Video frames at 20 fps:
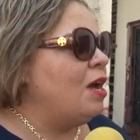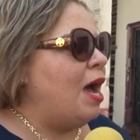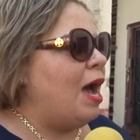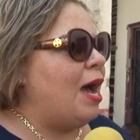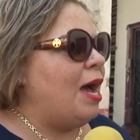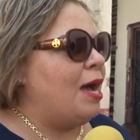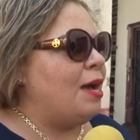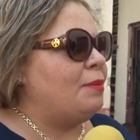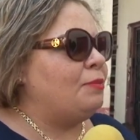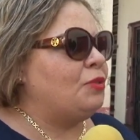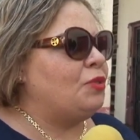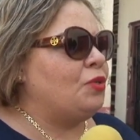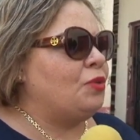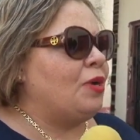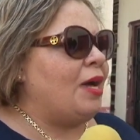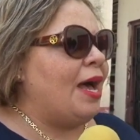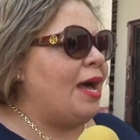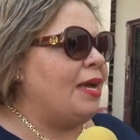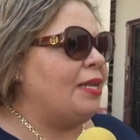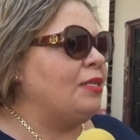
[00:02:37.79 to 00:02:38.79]
um, to
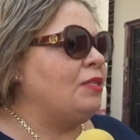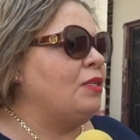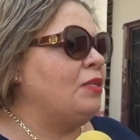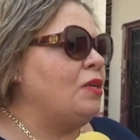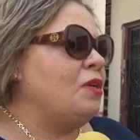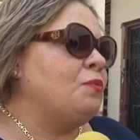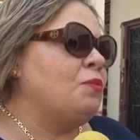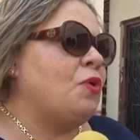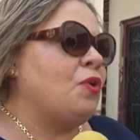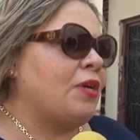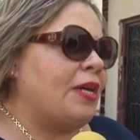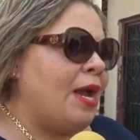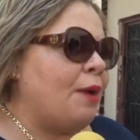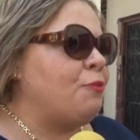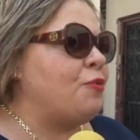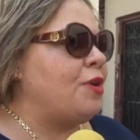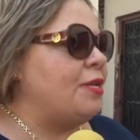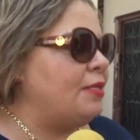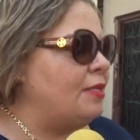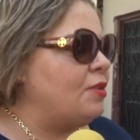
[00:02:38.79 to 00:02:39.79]
add more
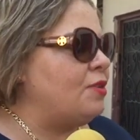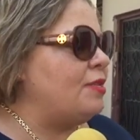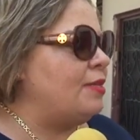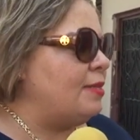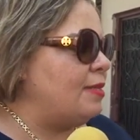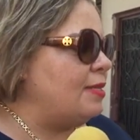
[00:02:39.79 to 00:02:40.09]
cameras to the